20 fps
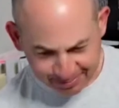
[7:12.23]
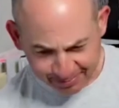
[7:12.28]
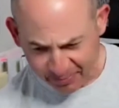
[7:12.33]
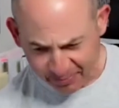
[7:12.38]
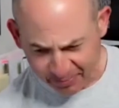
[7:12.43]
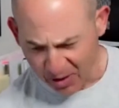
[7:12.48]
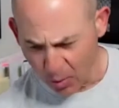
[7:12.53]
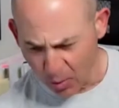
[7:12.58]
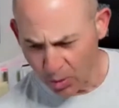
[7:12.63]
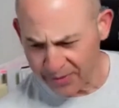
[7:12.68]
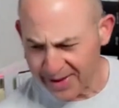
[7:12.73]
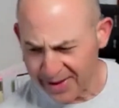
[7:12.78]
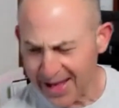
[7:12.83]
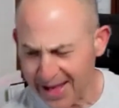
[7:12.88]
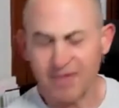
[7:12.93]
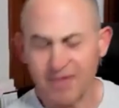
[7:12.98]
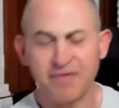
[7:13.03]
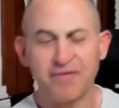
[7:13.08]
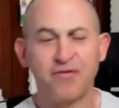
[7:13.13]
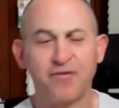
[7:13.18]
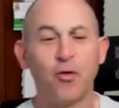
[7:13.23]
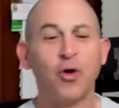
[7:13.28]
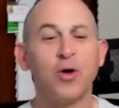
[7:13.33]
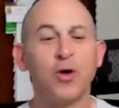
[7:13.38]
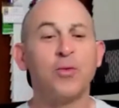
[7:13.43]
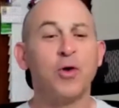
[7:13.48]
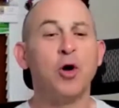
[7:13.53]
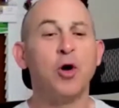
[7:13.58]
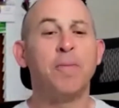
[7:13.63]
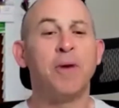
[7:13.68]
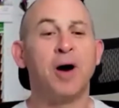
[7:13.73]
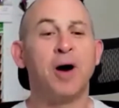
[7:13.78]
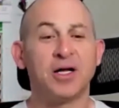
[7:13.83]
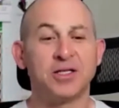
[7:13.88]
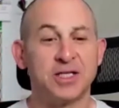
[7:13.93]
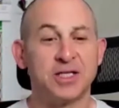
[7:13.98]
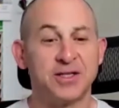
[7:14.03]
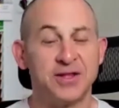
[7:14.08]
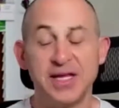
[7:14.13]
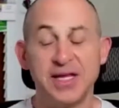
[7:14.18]
where they had 4 robots
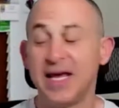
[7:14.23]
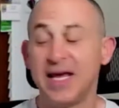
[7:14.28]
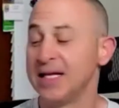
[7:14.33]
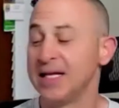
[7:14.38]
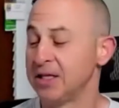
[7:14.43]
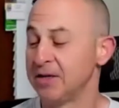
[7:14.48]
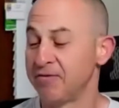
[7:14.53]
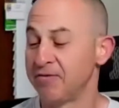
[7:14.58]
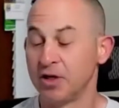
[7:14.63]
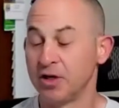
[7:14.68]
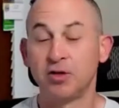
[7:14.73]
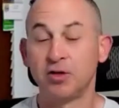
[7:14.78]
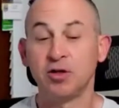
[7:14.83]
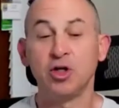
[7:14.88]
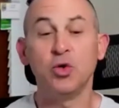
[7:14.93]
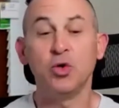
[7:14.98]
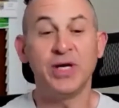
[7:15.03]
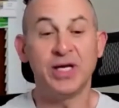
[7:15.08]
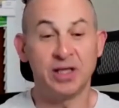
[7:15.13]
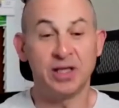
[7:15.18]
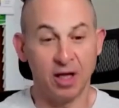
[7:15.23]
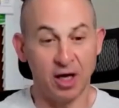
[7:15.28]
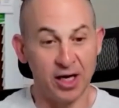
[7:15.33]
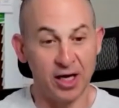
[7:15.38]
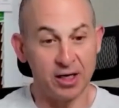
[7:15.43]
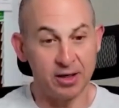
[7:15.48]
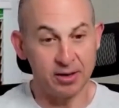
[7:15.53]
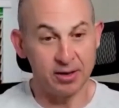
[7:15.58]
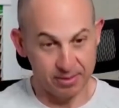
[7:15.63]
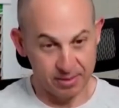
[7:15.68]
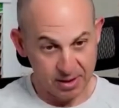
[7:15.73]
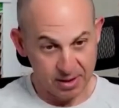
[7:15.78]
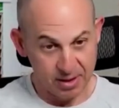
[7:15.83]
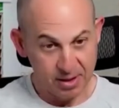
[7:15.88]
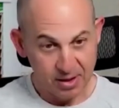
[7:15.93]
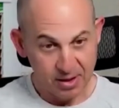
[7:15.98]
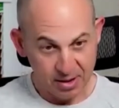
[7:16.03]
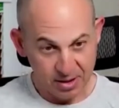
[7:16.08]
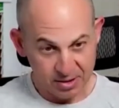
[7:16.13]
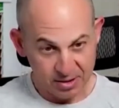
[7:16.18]
at the end of the gluing line.
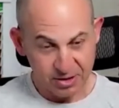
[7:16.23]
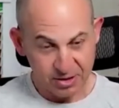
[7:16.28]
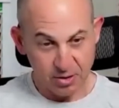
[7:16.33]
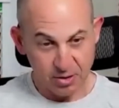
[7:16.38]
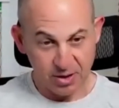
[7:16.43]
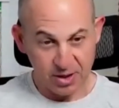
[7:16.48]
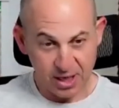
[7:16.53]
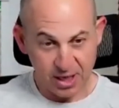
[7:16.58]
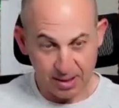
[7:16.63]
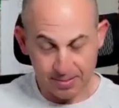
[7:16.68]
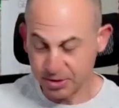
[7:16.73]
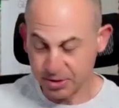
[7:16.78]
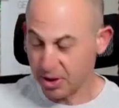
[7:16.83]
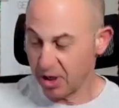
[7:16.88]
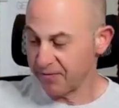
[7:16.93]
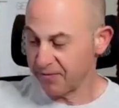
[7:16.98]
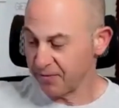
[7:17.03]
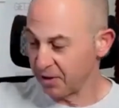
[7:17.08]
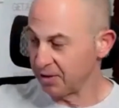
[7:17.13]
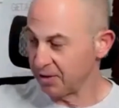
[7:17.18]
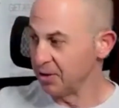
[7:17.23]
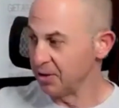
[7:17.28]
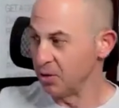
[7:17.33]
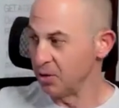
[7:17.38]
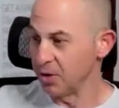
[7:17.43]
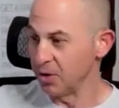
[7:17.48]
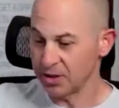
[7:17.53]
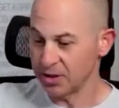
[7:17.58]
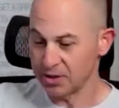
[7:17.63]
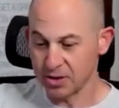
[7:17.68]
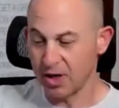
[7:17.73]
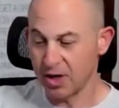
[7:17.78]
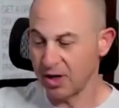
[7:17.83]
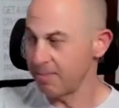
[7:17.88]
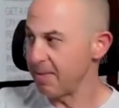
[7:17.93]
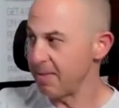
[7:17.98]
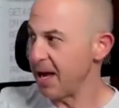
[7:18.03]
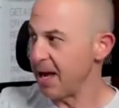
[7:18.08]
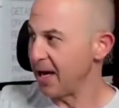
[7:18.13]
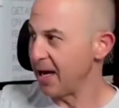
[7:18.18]
So it comes off the gluer, it's
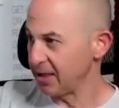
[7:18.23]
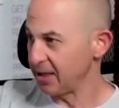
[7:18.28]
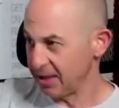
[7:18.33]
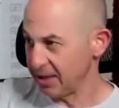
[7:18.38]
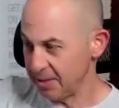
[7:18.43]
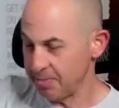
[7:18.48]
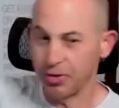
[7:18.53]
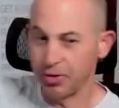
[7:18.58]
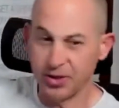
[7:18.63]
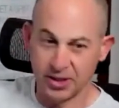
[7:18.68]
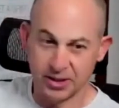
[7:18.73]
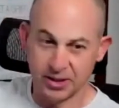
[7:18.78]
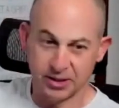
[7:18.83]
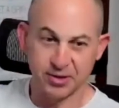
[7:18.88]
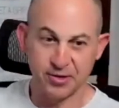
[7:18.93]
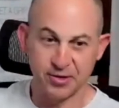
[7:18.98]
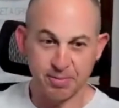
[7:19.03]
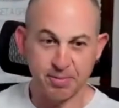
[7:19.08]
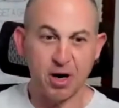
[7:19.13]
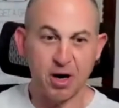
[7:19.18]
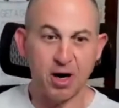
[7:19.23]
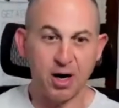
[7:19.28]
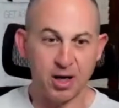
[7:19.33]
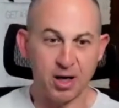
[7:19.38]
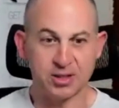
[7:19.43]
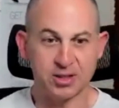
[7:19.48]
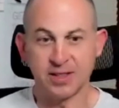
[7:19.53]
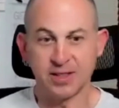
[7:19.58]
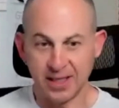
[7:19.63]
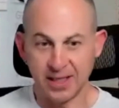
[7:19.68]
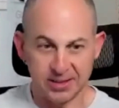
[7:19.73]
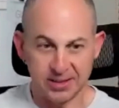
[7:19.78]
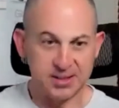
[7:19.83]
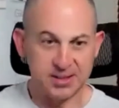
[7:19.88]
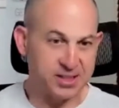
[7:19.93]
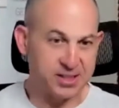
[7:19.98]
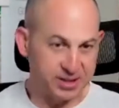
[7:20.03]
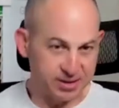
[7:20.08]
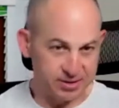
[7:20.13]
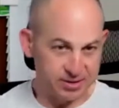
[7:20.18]
automatically put into the box and then
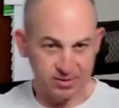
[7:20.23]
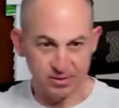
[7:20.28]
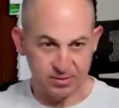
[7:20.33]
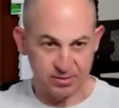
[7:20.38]
sealed,